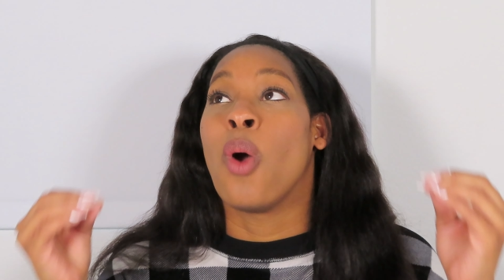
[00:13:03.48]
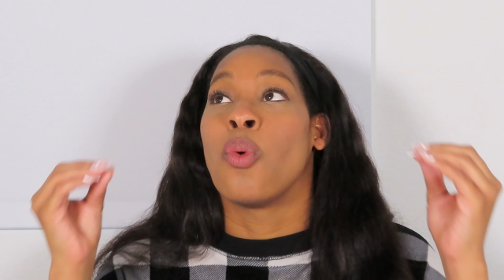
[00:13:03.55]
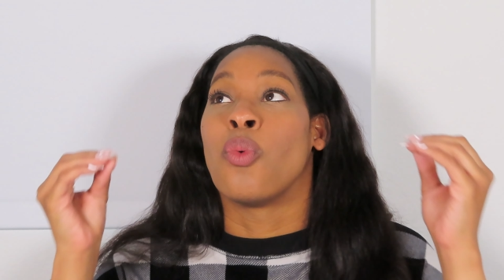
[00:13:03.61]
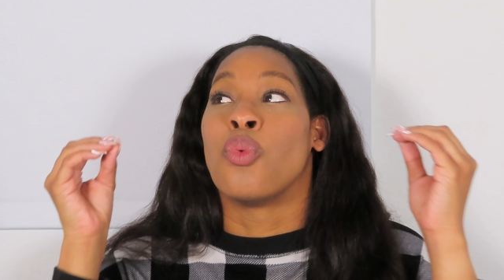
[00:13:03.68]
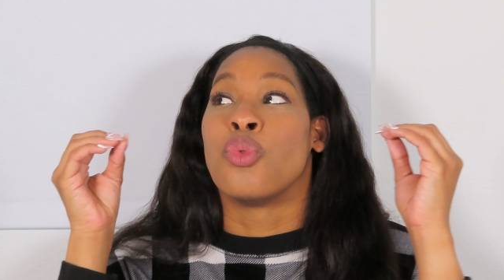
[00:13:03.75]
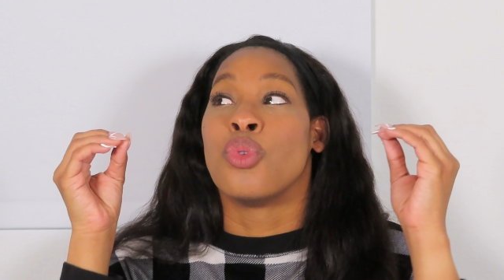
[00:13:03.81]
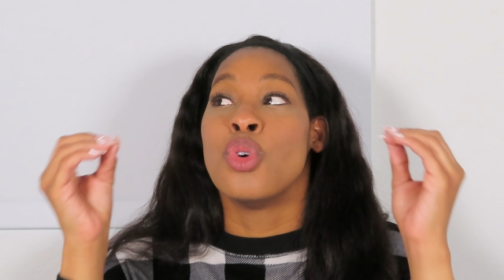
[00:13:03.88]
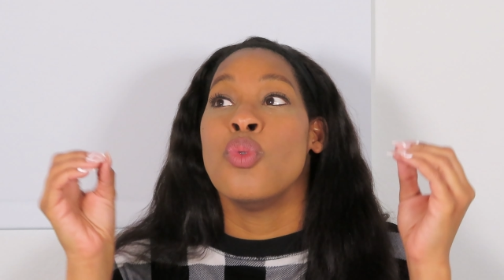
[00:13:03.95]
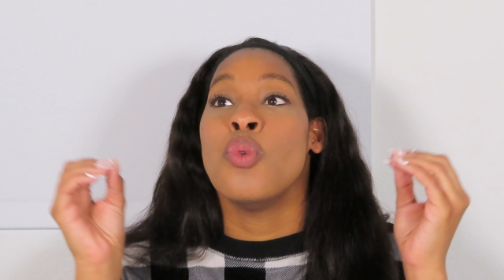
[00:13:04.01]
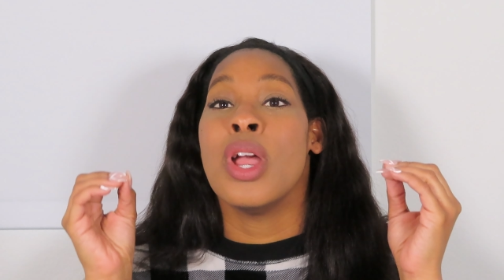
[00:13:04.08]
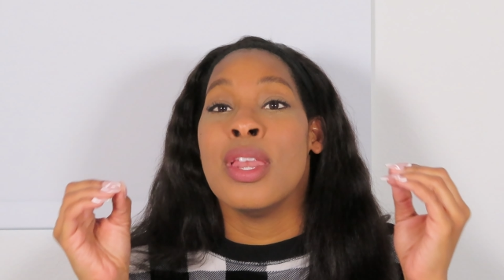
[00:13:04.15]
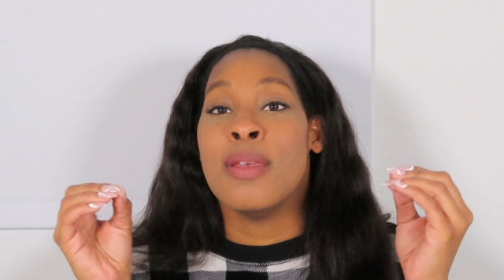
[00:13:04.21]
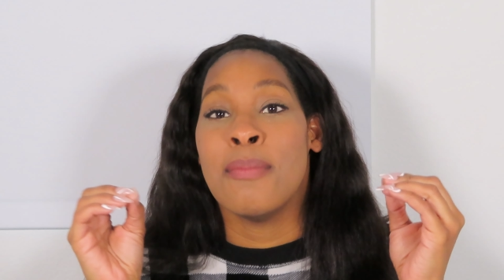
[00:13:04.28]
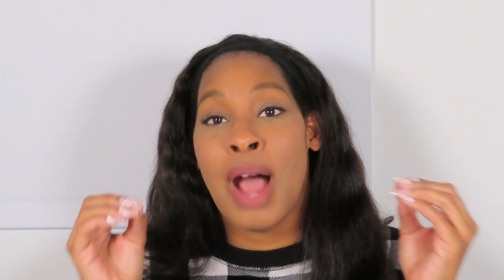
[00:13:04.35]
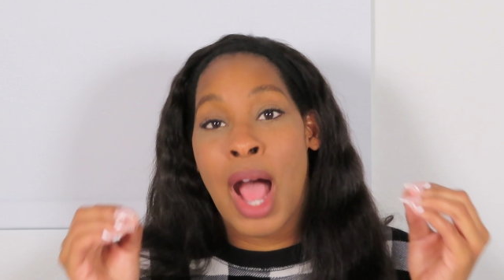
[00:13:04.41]

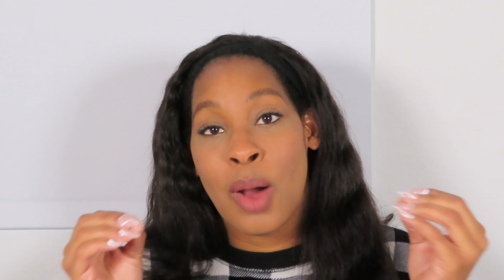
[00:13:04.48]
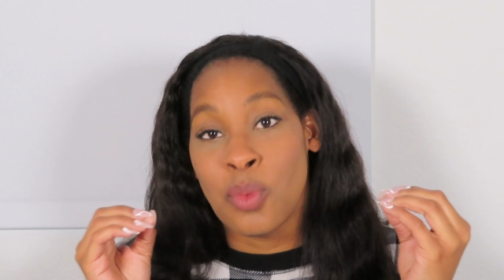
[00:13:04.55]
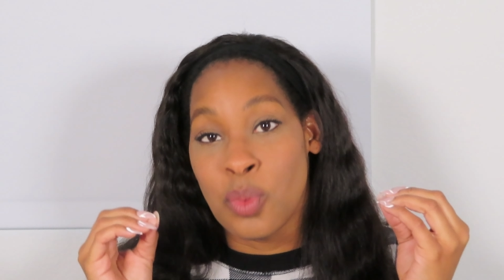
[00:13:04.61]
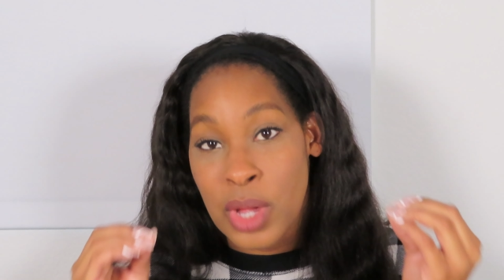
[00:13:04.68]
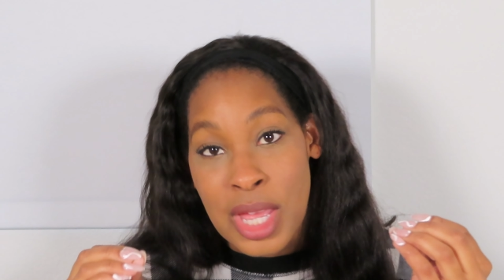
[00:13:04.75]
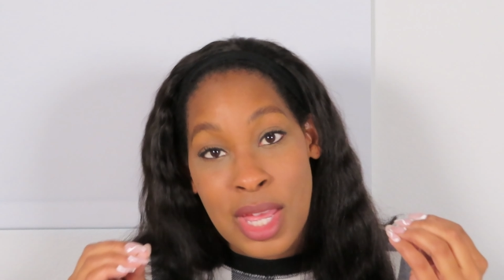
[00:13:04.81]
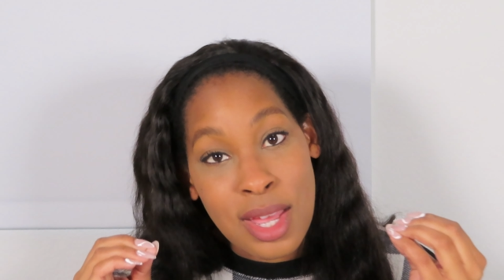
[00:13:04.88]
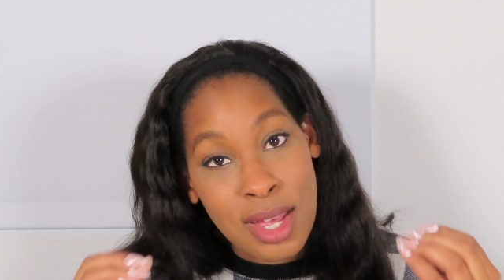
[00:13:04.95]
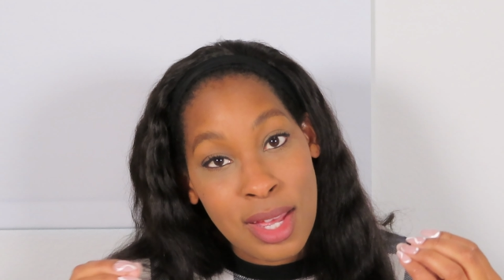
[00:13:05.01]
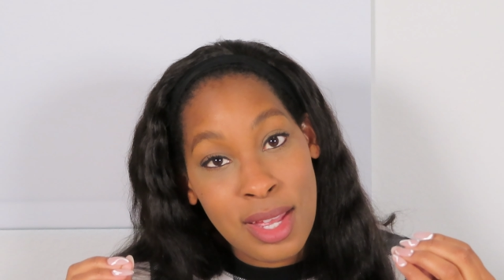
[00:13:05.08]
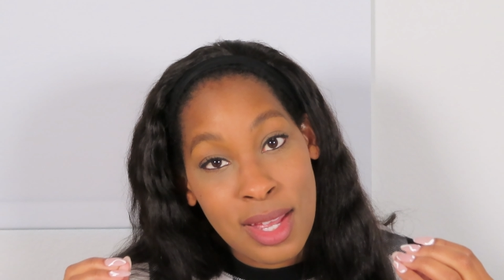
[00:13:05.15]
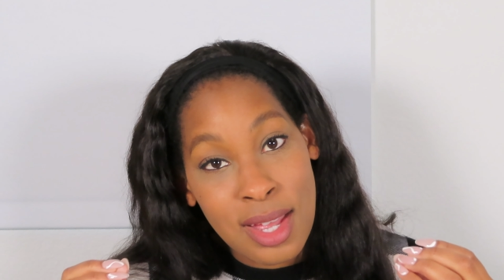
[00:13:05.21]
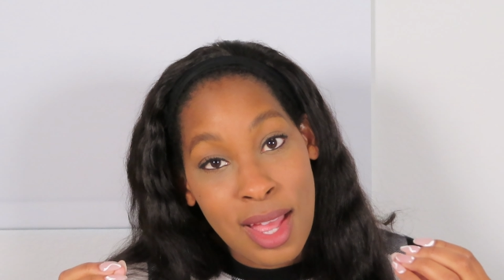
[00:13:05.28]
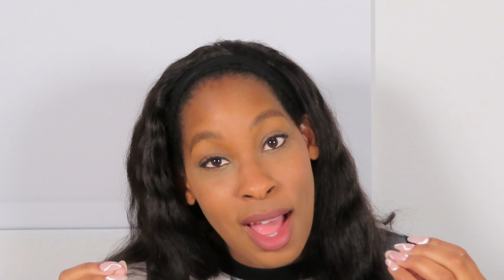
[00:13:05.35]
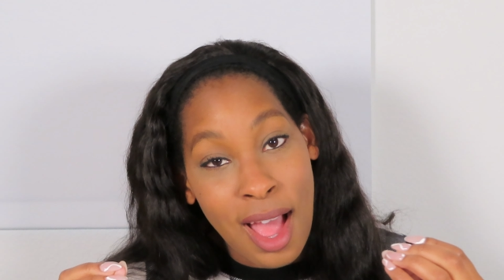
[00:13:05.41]
ruined my week,
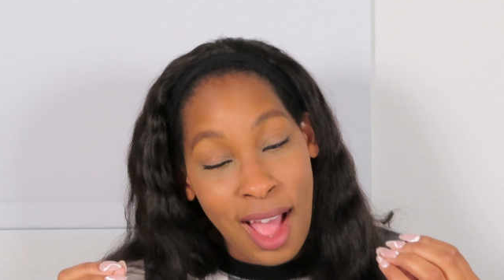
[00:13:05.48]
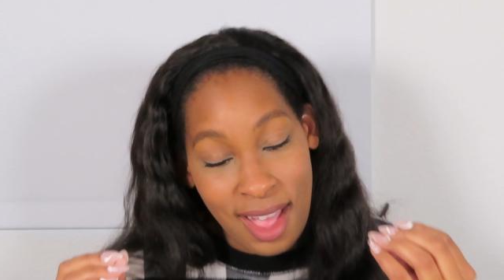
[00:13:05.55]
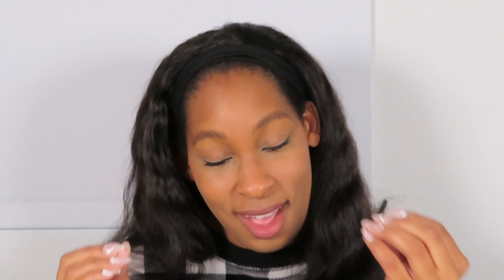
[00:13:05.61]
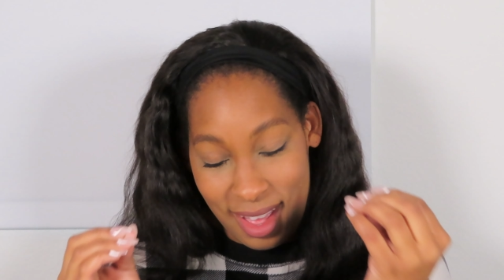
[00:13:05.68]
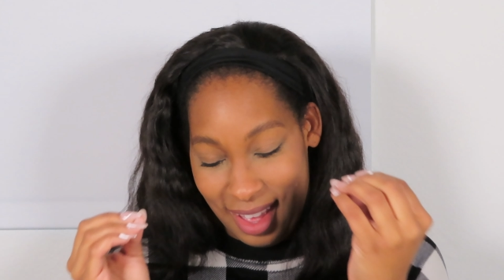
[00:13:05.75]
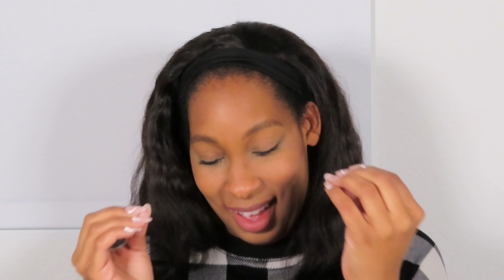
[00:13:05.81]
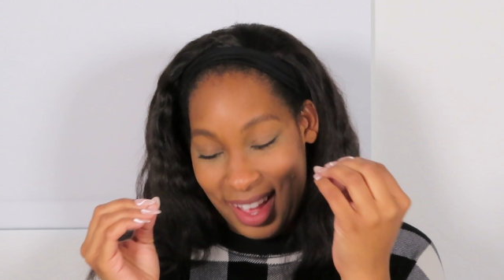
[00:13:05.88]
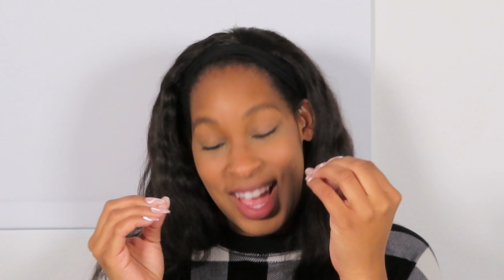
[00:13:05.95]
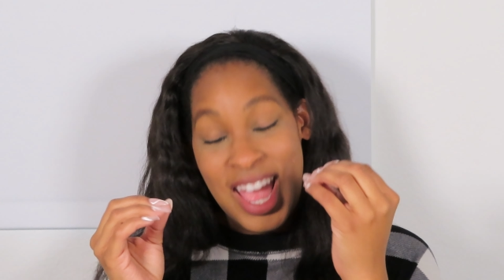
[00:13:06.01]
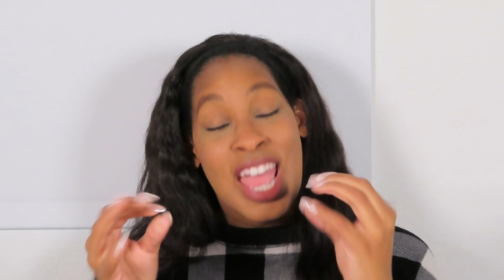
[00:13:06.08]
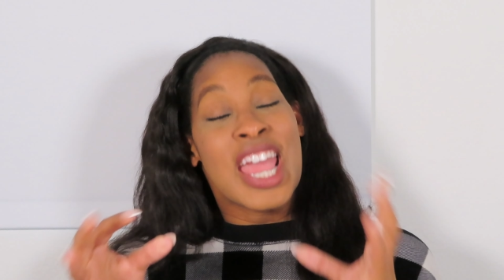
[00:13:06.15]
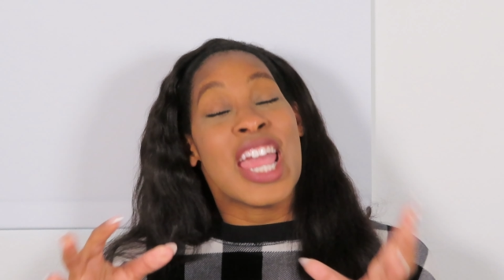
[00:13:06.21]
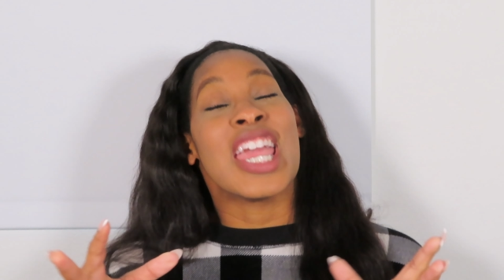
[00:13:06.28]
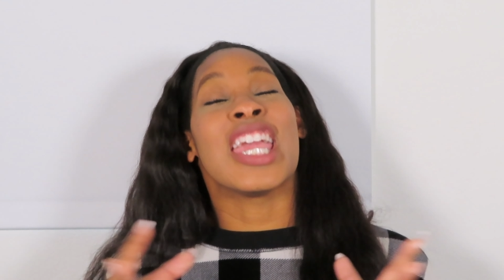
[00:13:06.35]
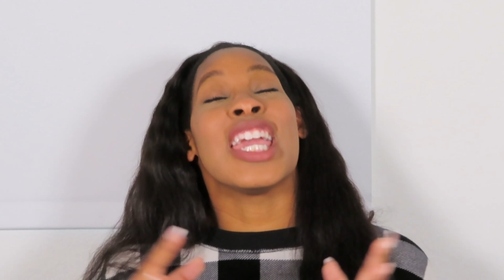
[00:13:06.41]

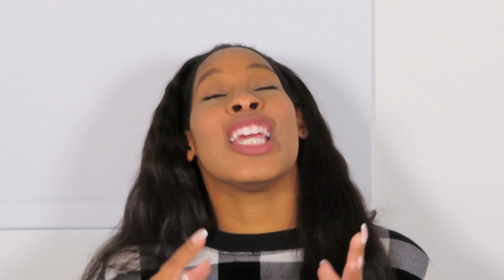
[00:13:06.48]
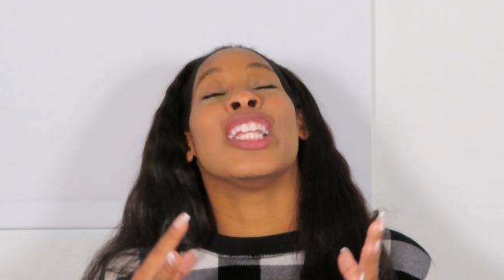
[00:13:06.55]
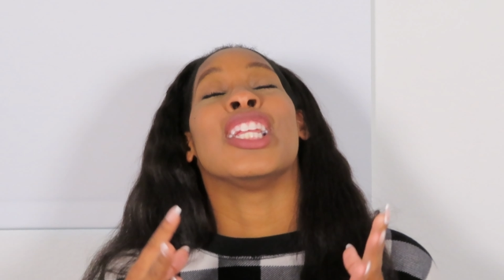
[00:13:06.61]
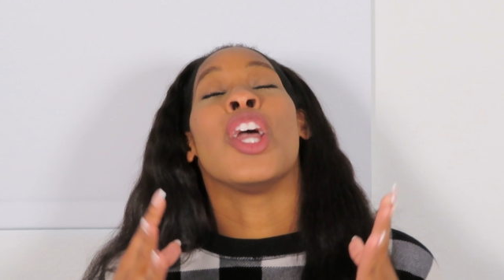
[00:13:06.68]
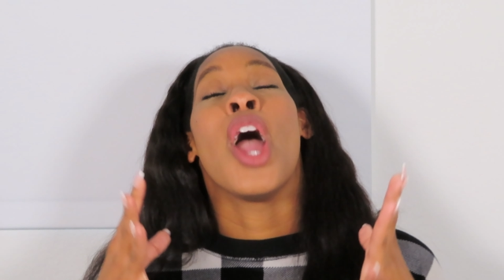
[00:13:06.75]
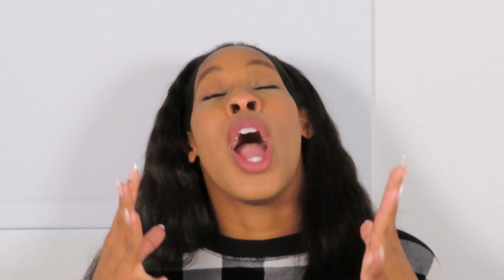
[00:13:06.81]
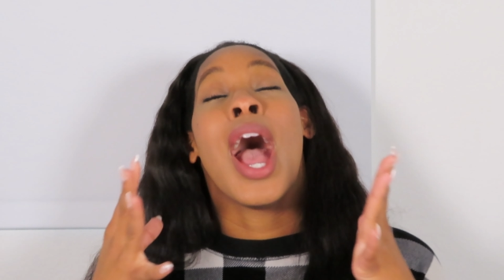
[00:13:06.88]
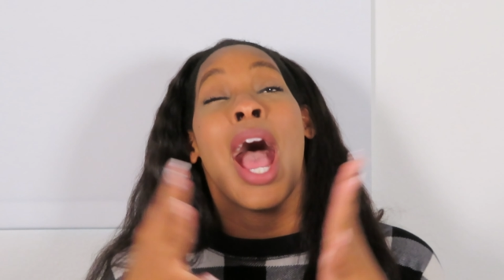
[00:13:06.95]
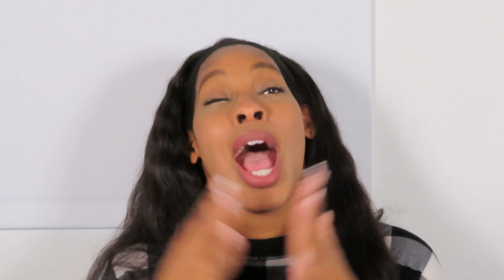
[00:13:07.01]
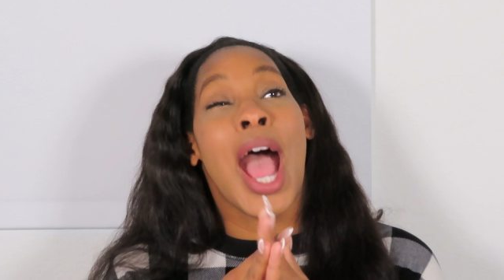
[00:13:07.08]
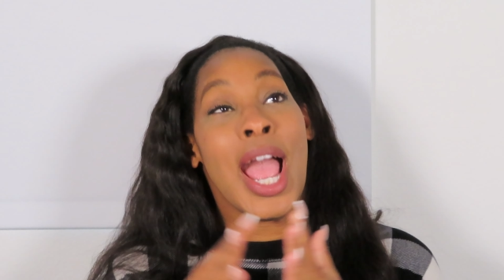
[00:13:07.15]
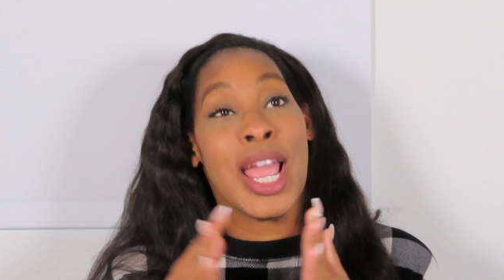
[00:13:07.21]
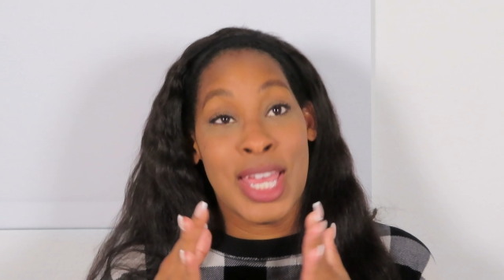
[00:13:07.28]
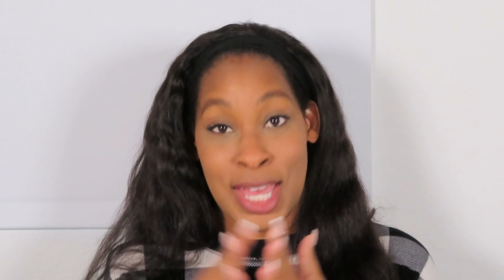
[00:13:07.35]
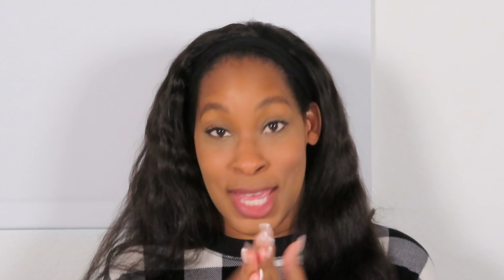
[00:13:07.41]
it
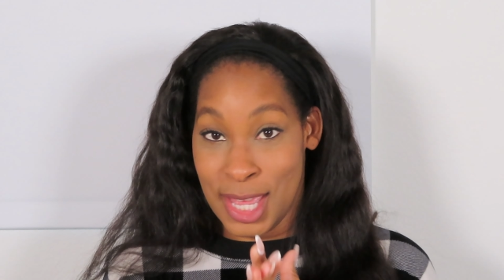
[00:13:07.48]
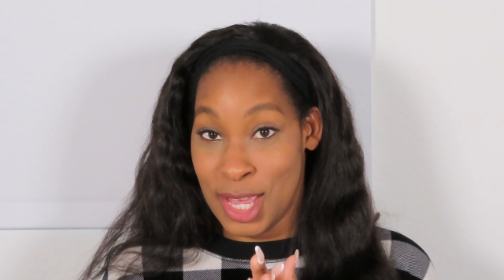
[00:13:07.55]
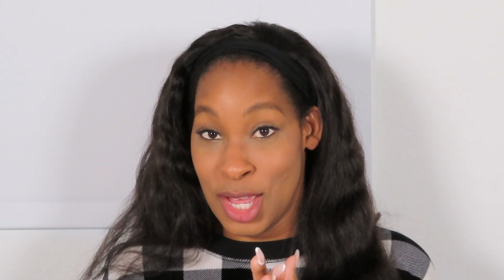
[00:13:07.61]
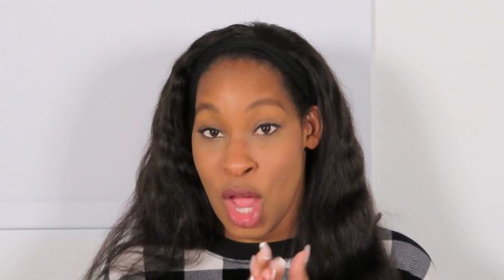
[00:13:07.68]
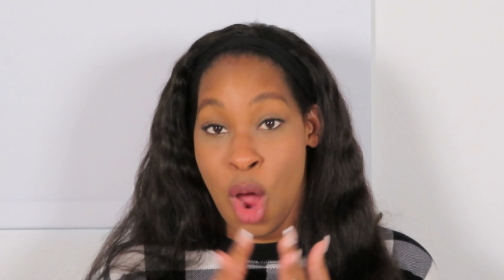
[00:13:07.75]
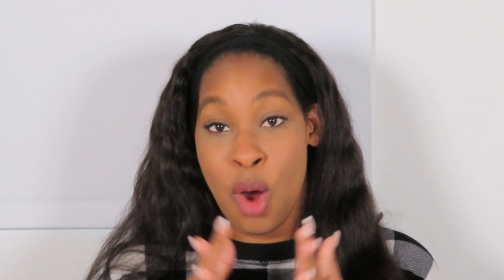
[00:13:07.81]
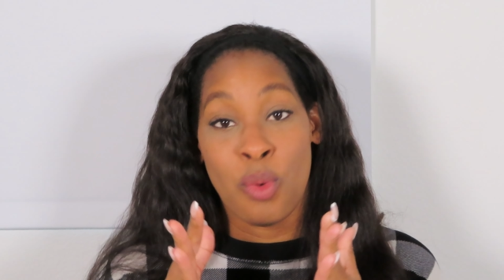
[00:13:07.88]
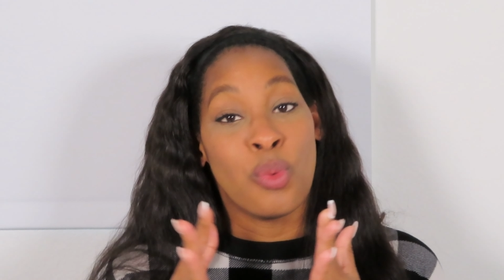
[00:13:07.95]
high-key